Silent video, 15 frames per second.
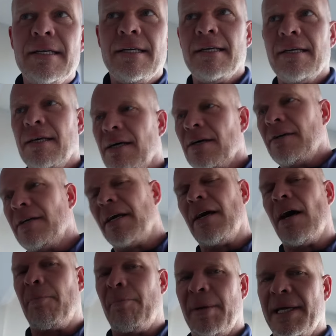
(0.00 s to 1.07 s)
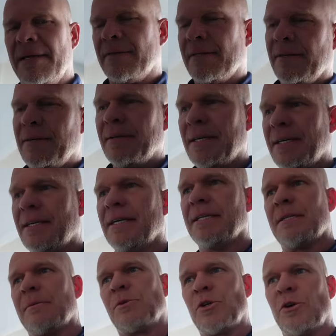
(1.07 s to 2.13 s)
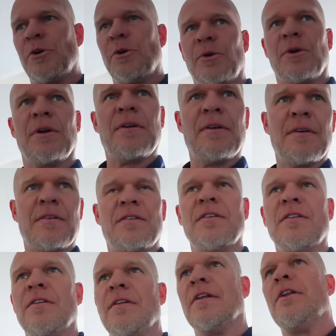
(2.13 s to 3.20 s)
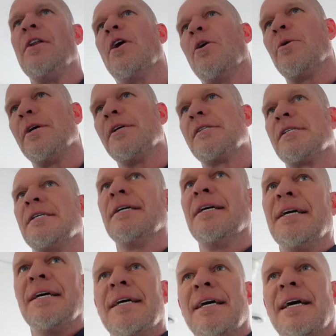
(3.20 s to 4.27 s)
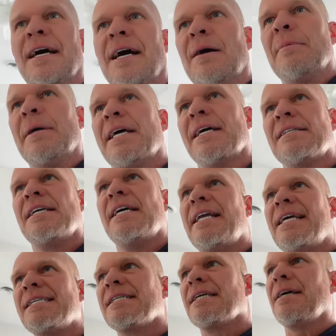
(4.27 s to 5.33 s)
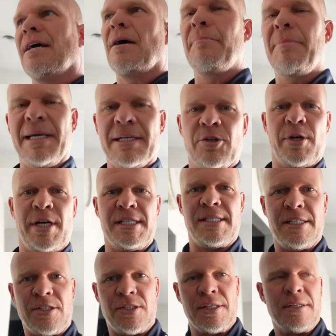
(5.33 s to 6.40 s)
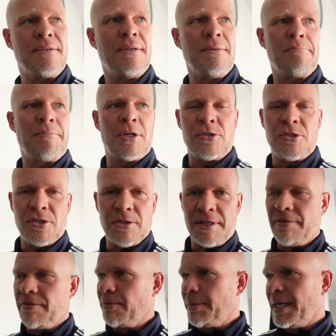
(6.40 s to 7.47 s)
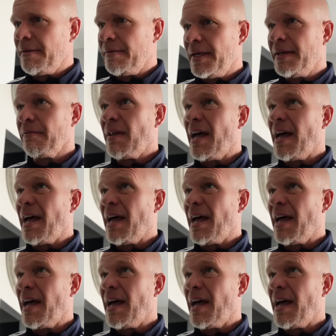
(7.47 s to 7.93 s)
you know, an upbeat, as I'm sure you can notice, because it is a big transition personally for me in